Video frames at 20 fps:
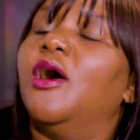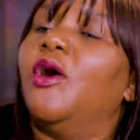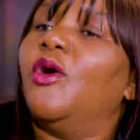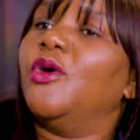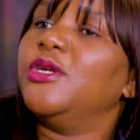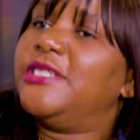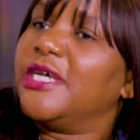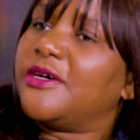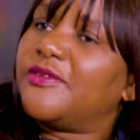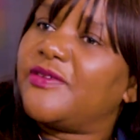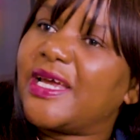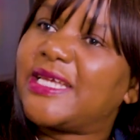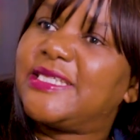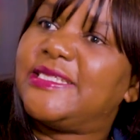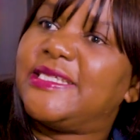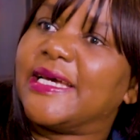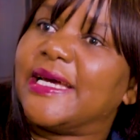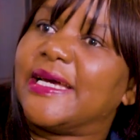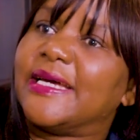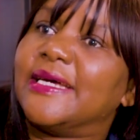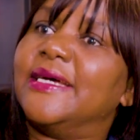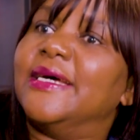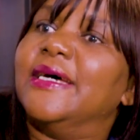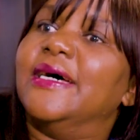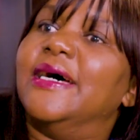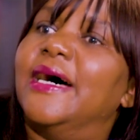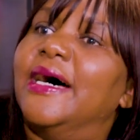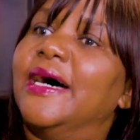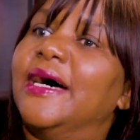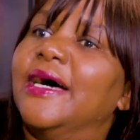or director.
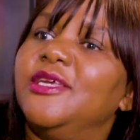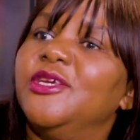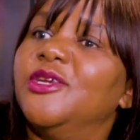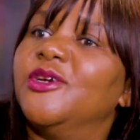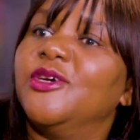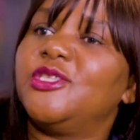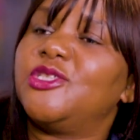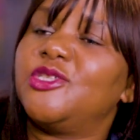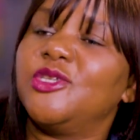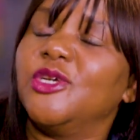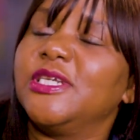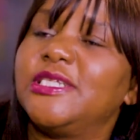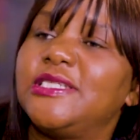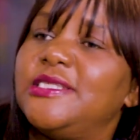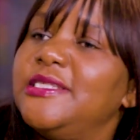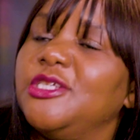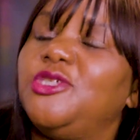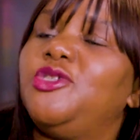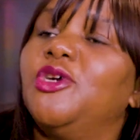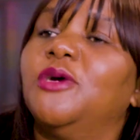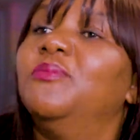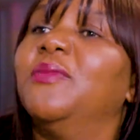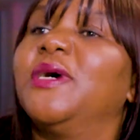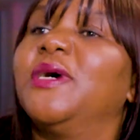It's not, the job